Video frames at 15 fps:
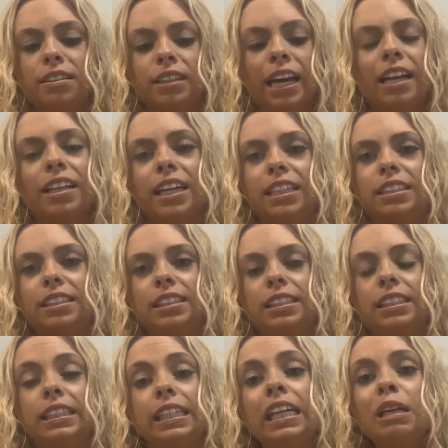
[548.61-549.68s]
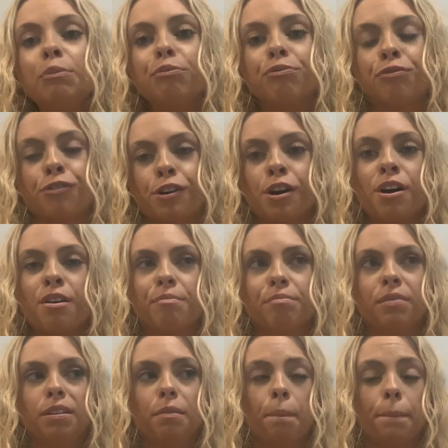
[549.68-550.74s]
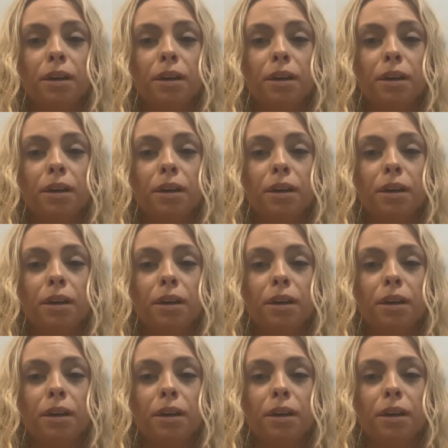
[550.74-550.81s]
phthalates seep from